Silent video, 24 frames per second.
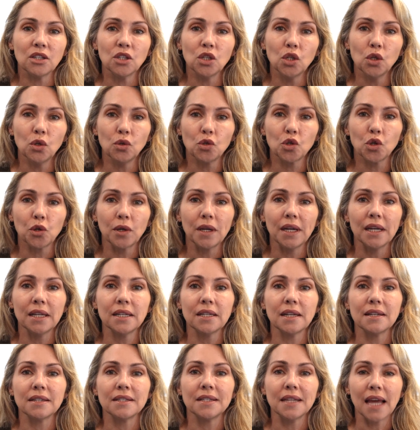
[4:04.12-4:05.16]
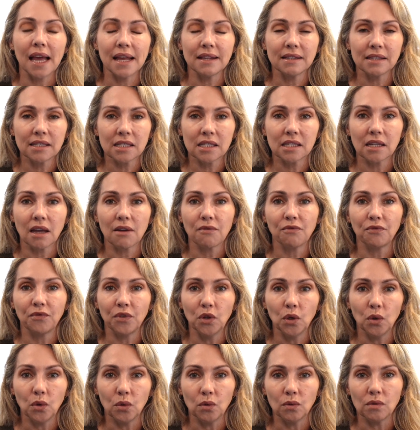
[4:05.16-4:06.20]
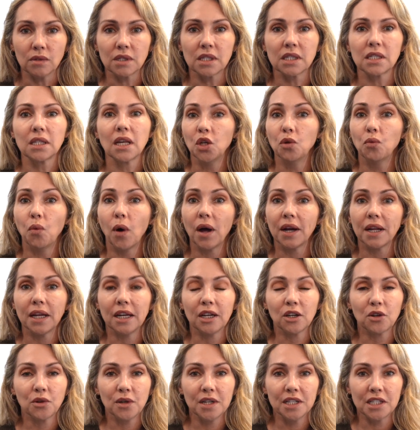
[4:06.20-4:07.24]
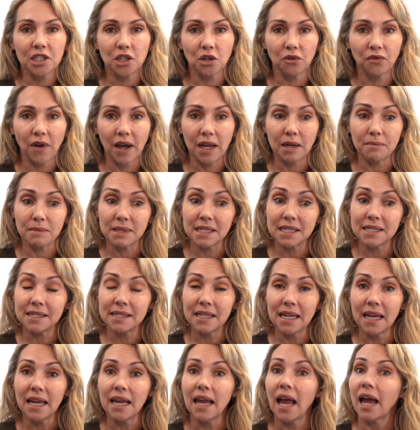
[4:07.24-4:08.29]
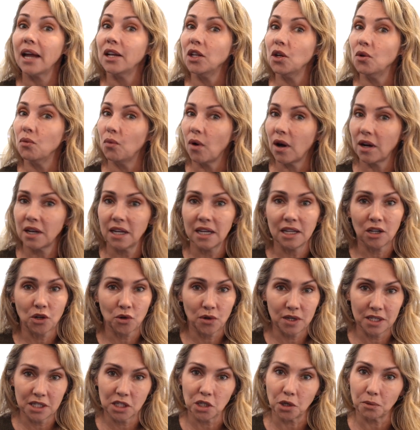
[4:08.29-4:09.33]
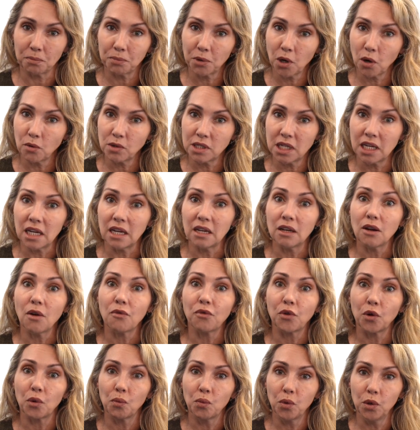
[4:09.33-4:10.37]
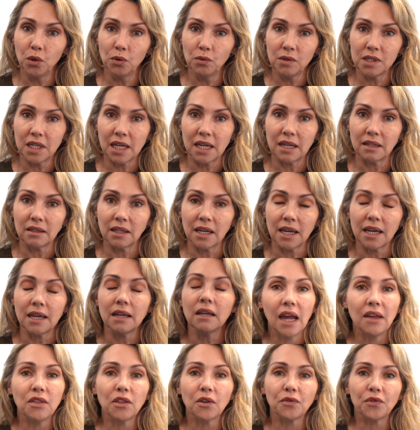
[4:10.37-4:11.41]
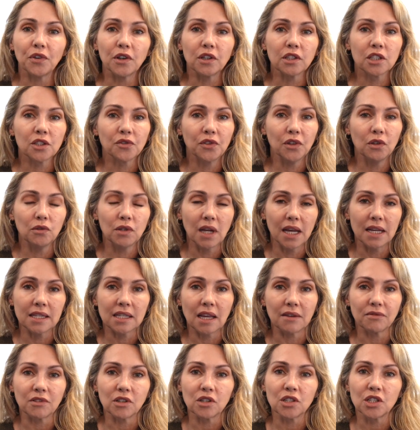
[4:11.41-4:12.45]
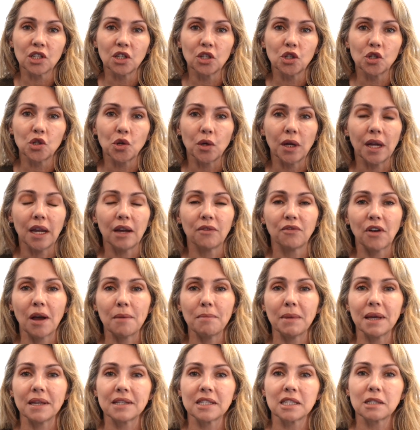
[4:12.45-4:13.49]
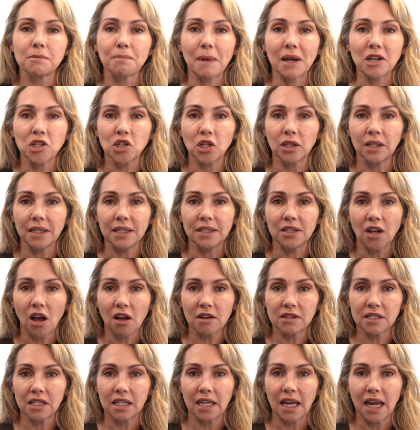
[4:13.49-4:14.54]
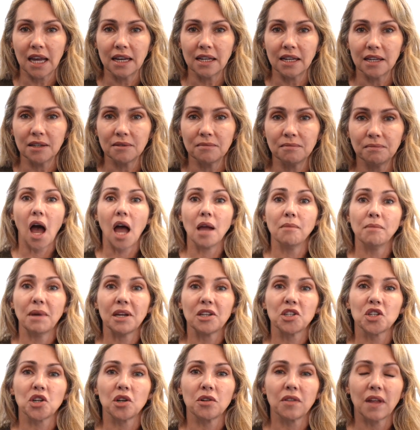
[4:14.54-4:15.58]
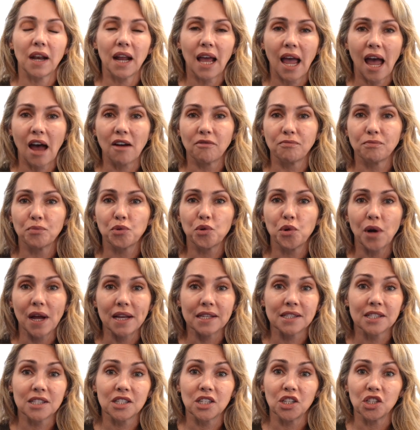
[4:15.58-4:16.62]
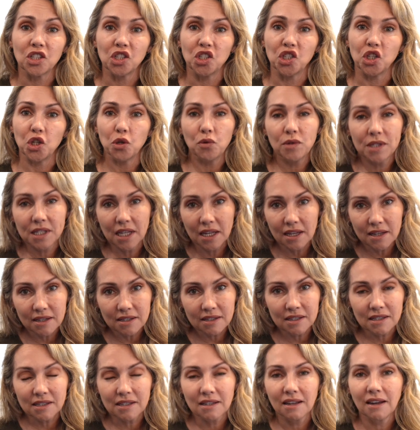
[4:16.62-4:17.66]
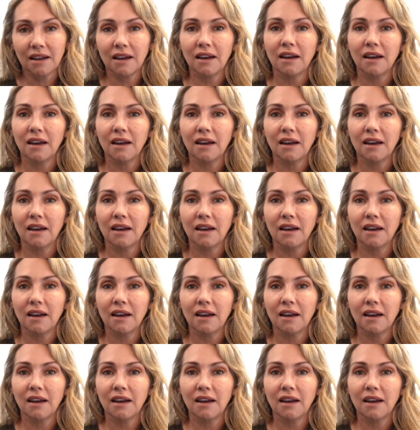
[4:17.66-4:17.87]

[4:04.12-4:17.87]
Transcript: nutrient-dense foods. You want to increase your vitamin C and you want to increase your protein for wound healing. In the first few days after surgery, if I'm especially nauseated, I make sure that I have pressed juices